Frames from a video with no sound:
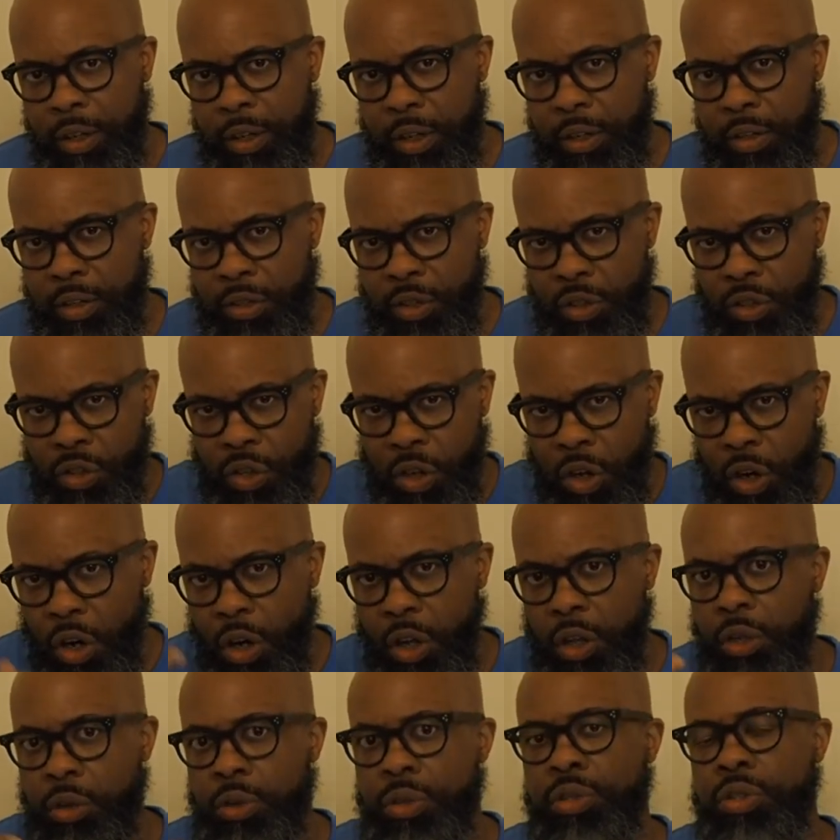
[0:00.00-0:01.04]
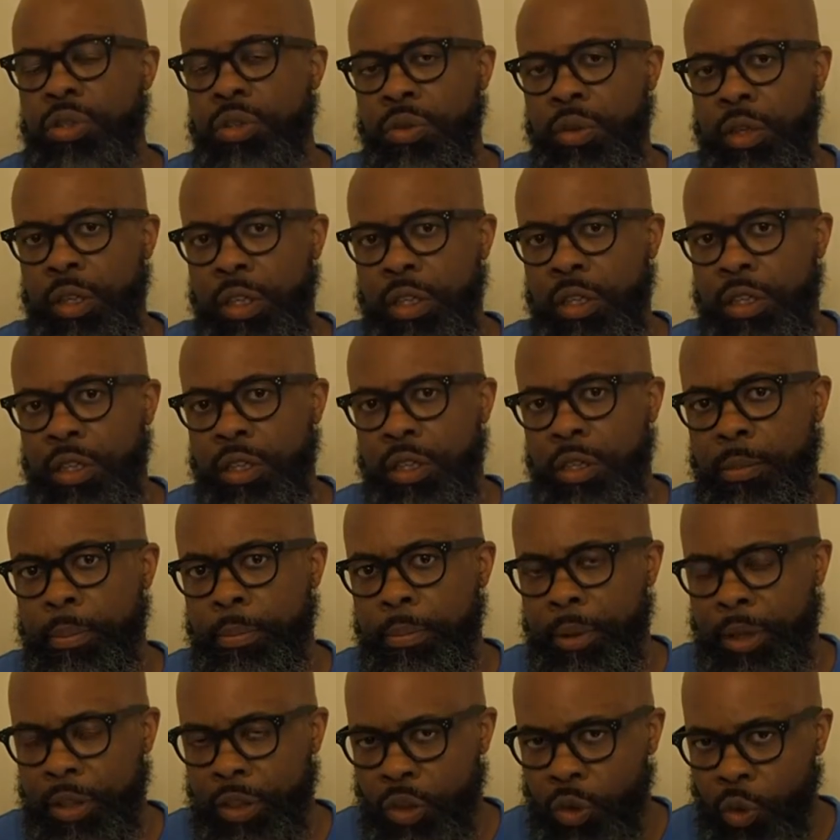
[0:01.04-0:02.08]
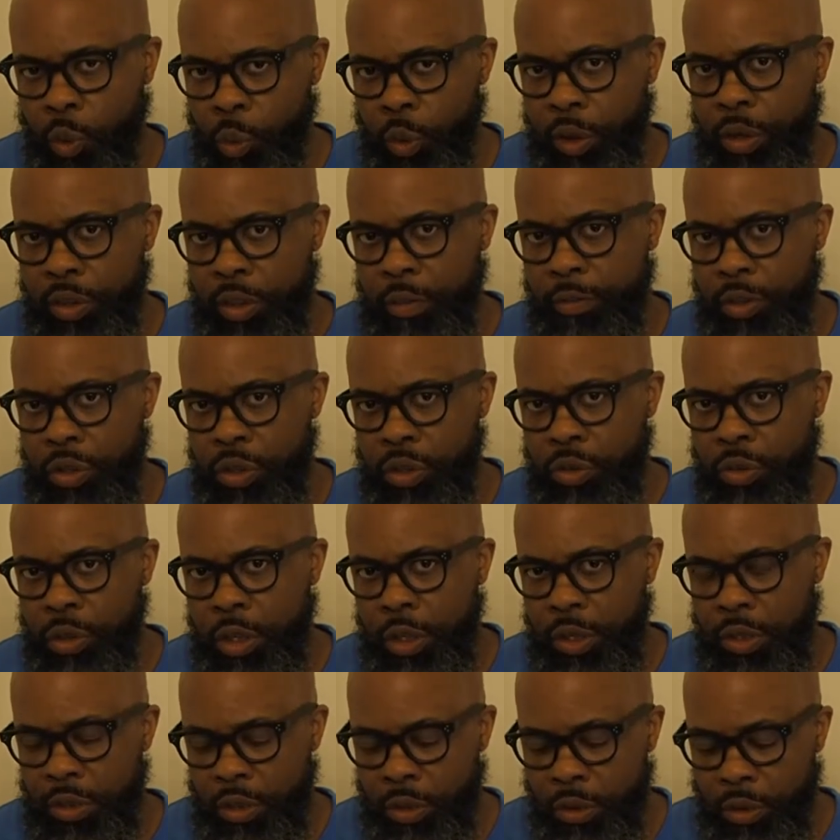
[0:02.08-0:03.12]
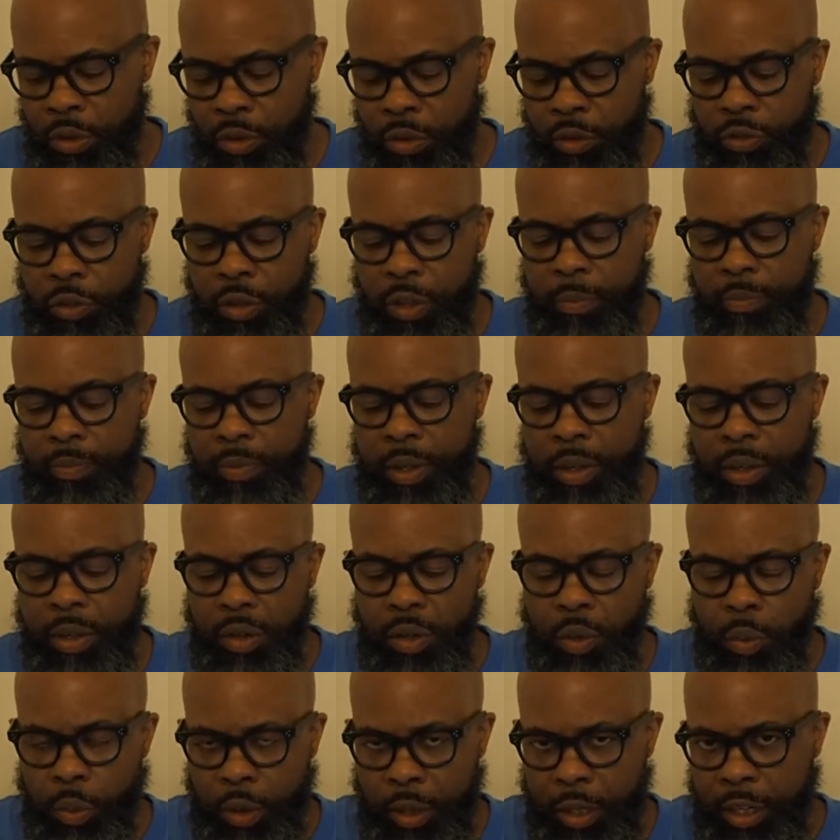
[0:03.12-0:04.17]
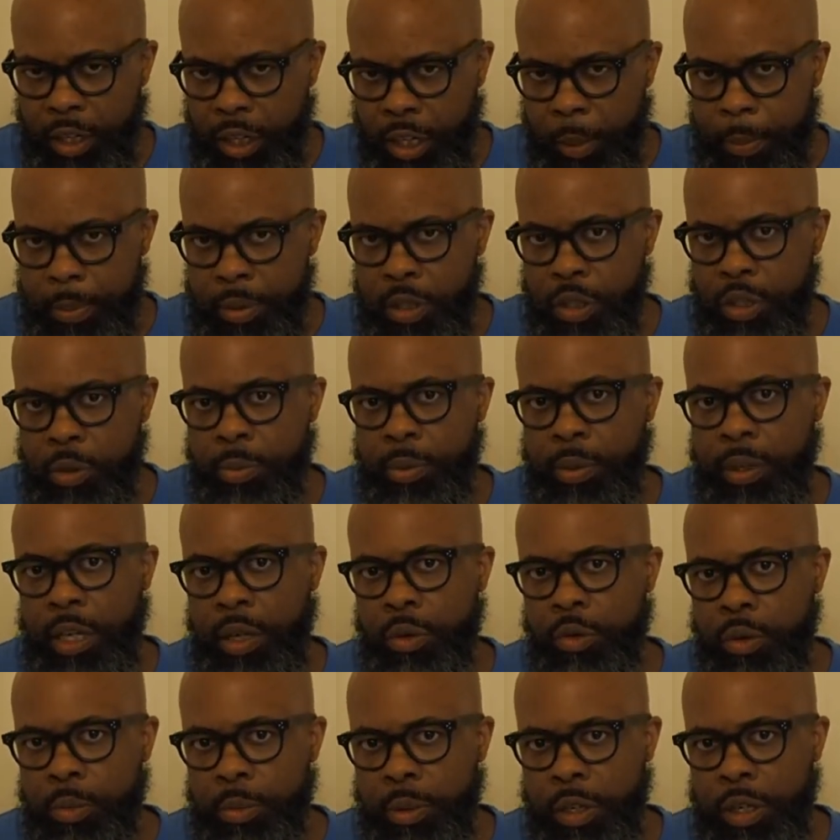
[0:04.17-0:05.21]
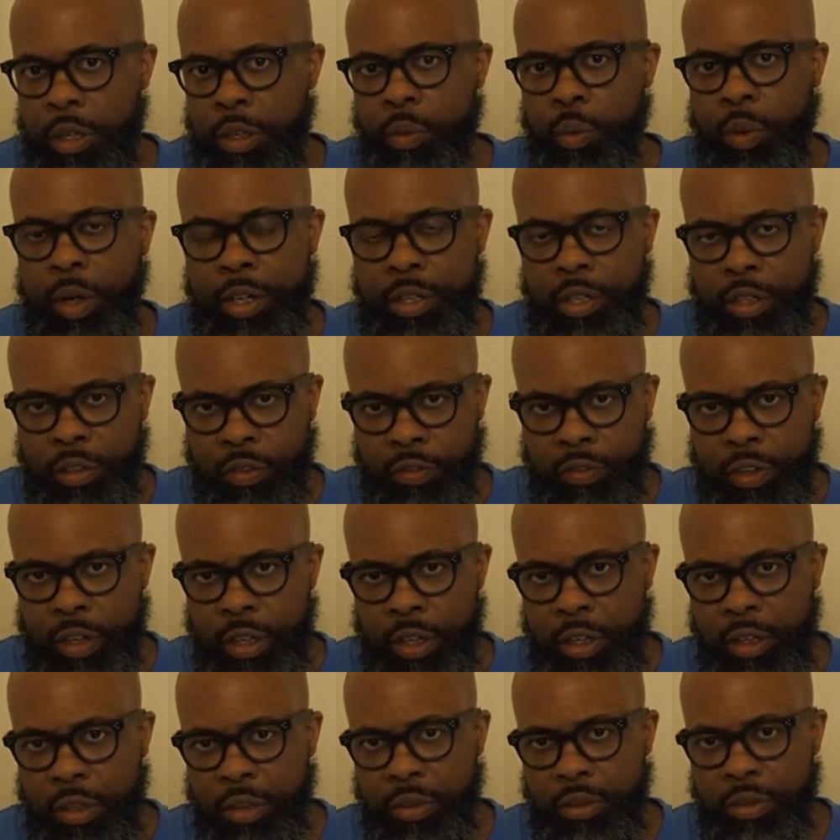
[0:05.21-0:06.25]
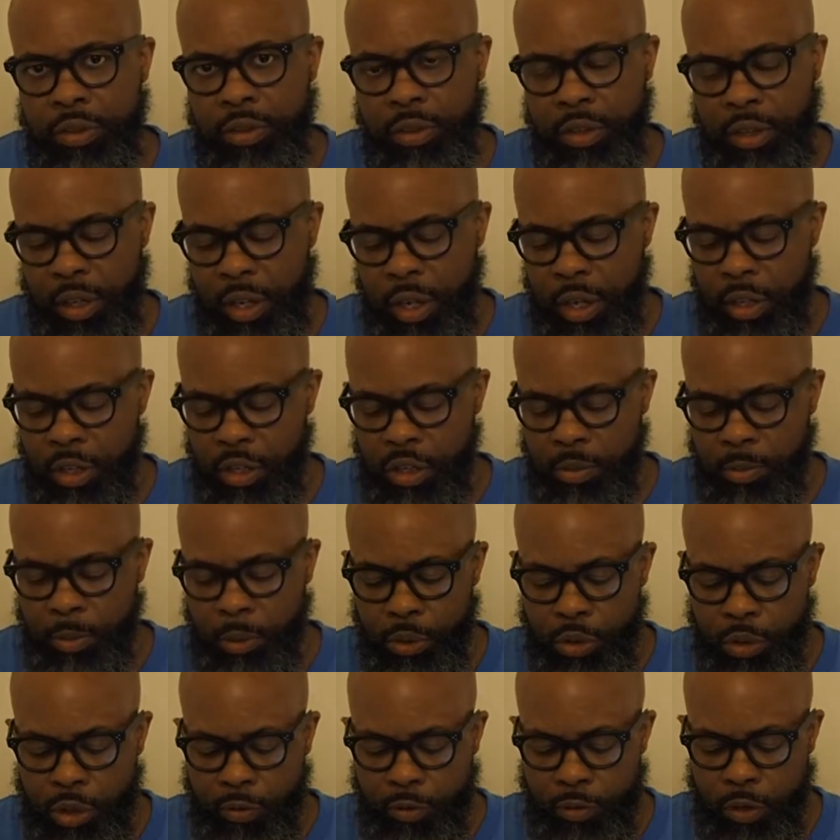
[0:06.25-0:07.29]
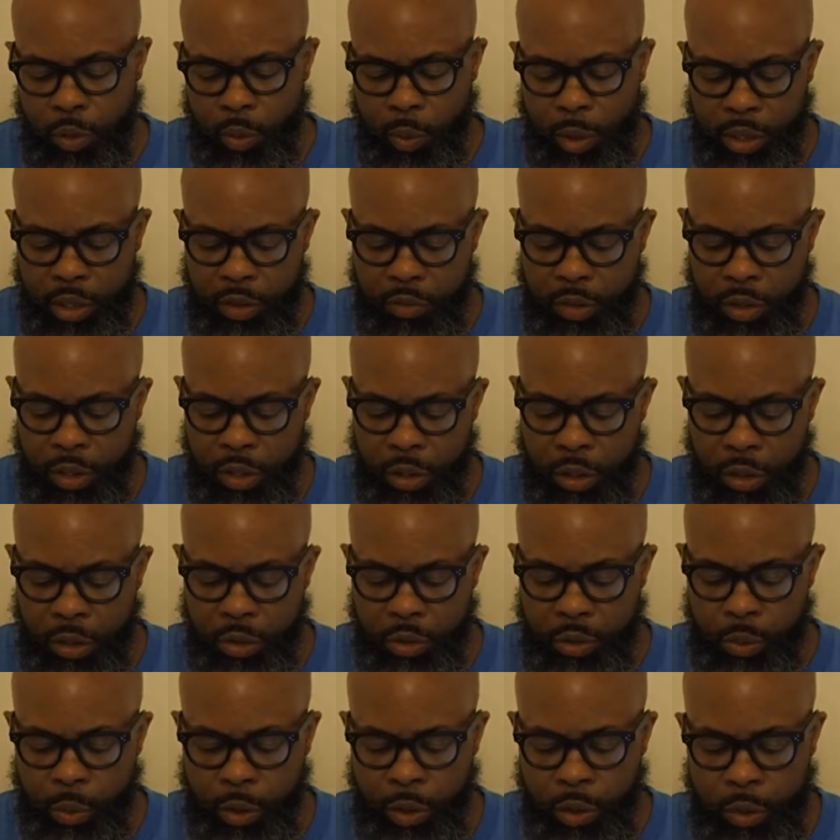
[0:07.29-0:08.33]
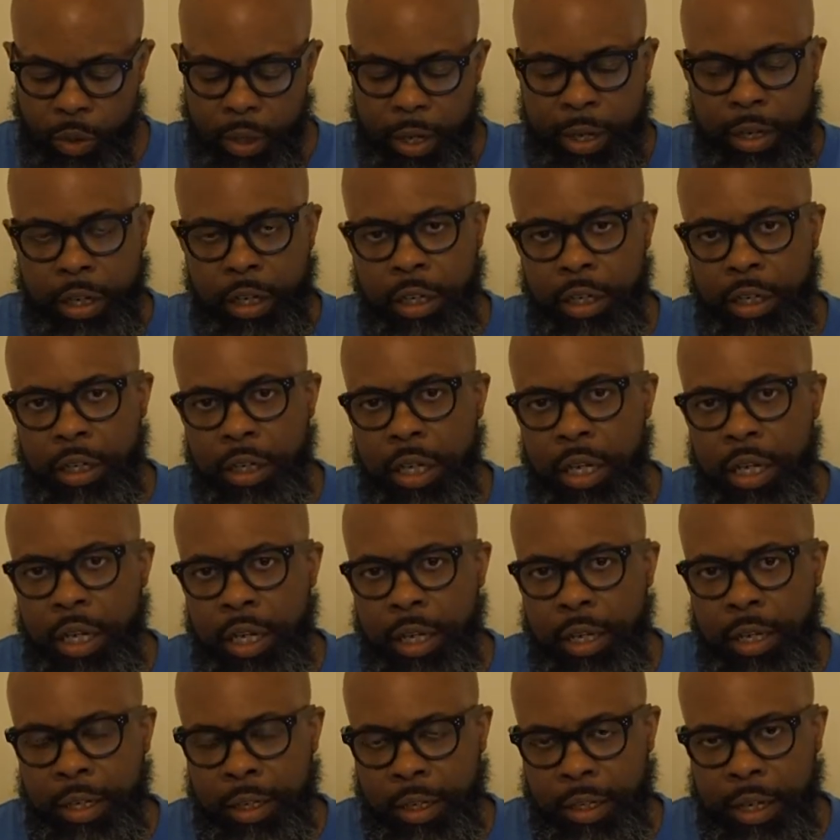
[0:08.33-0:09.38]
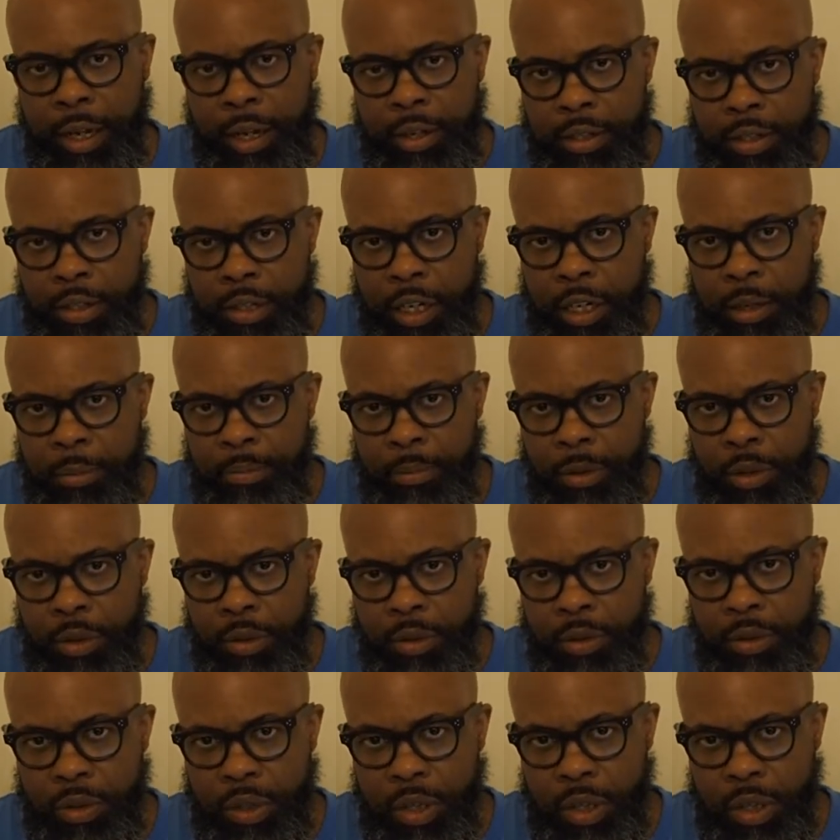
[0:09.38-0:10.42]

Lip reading: It's a taller screen, but the width of the screen is no different. Where that comes into play will be in watching videos. As most of you watch videos, we do that in landscape mode.